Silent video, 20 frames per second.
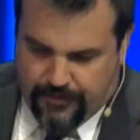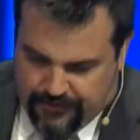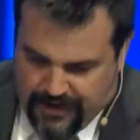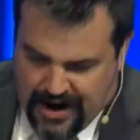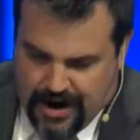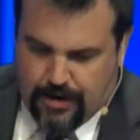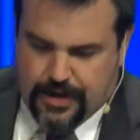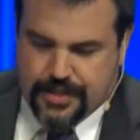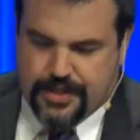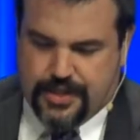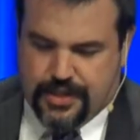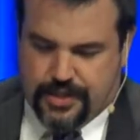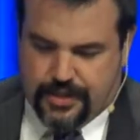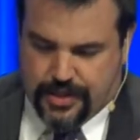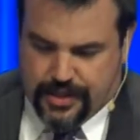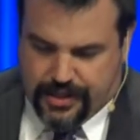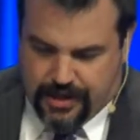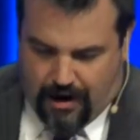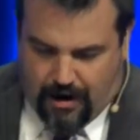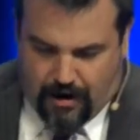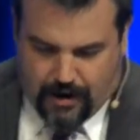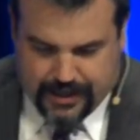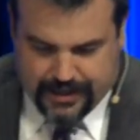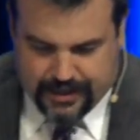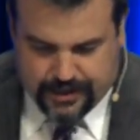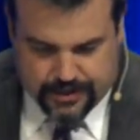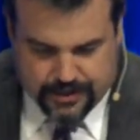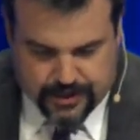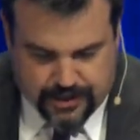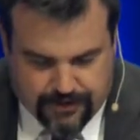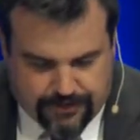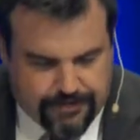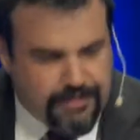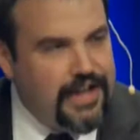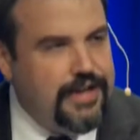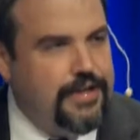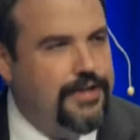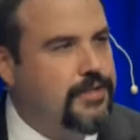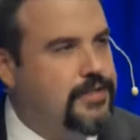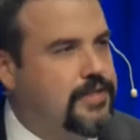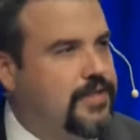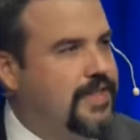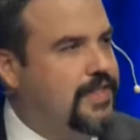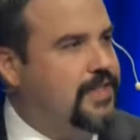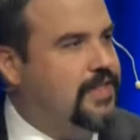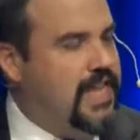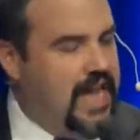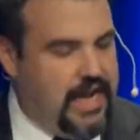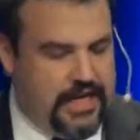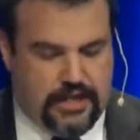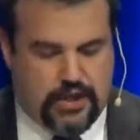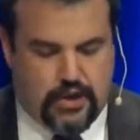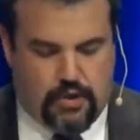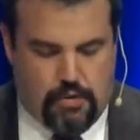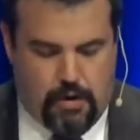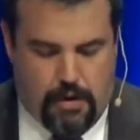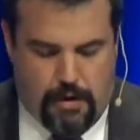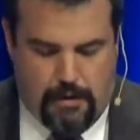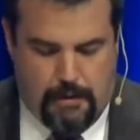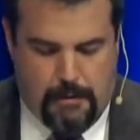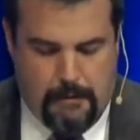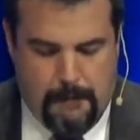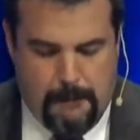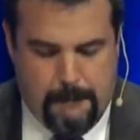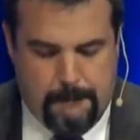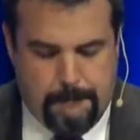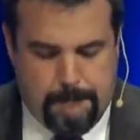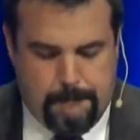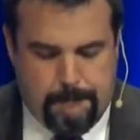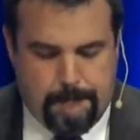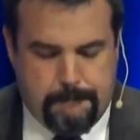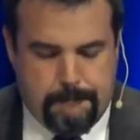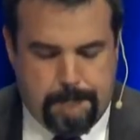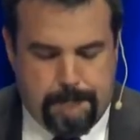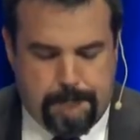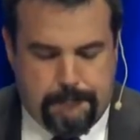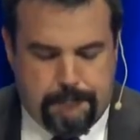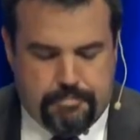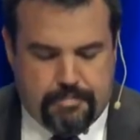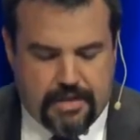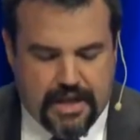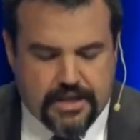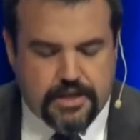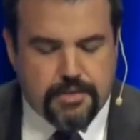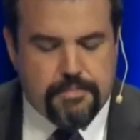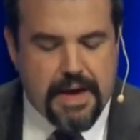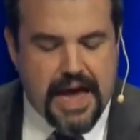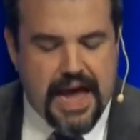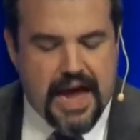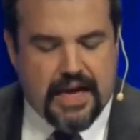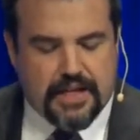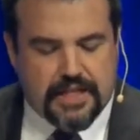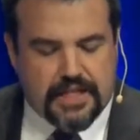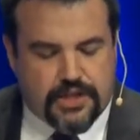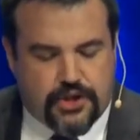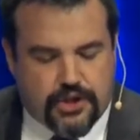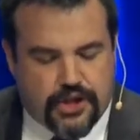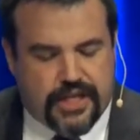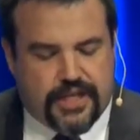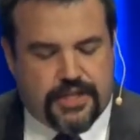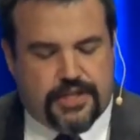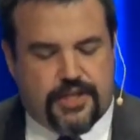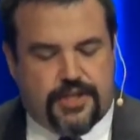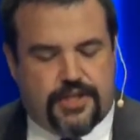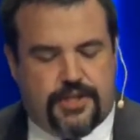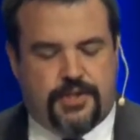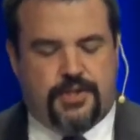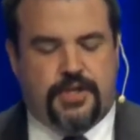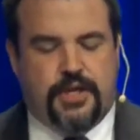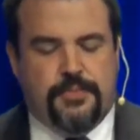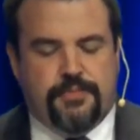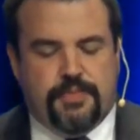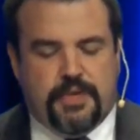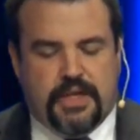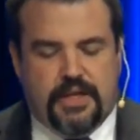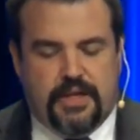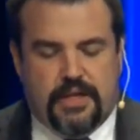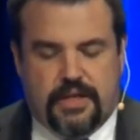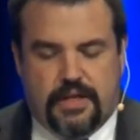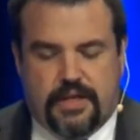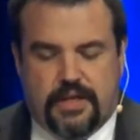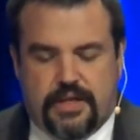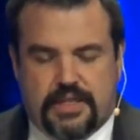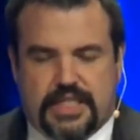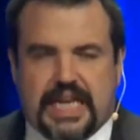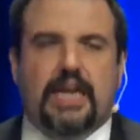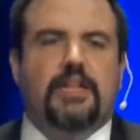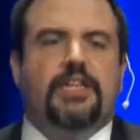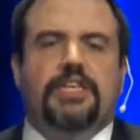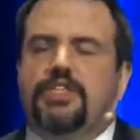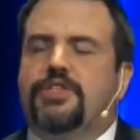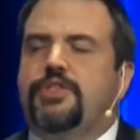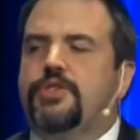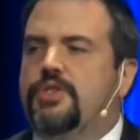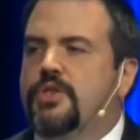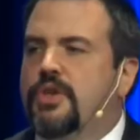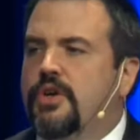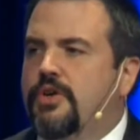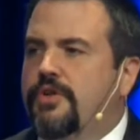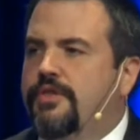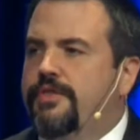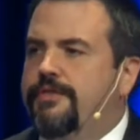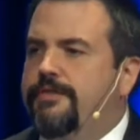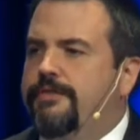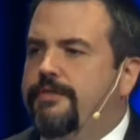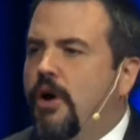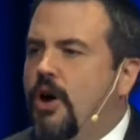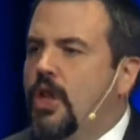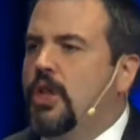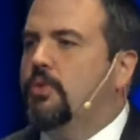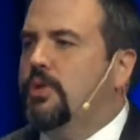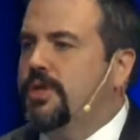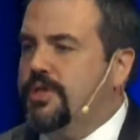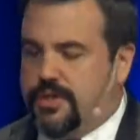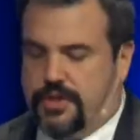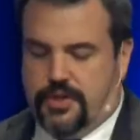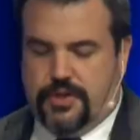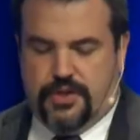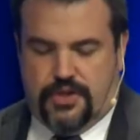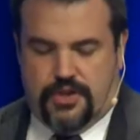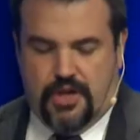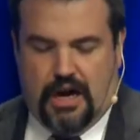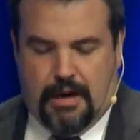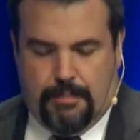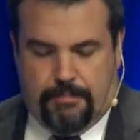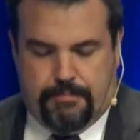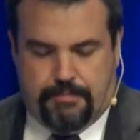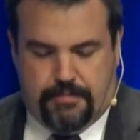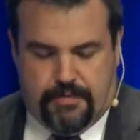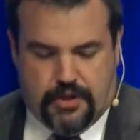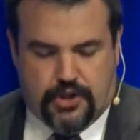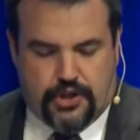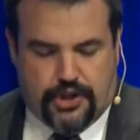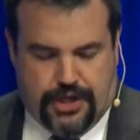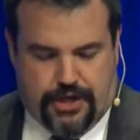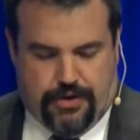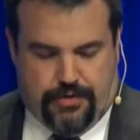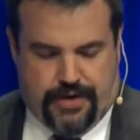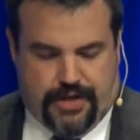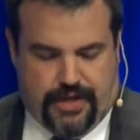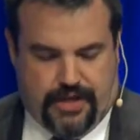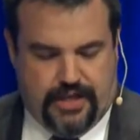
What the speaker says: Pharisees, the guardians and defenders of the status quo. They demand that Jesus tell his followers to stop the cheering.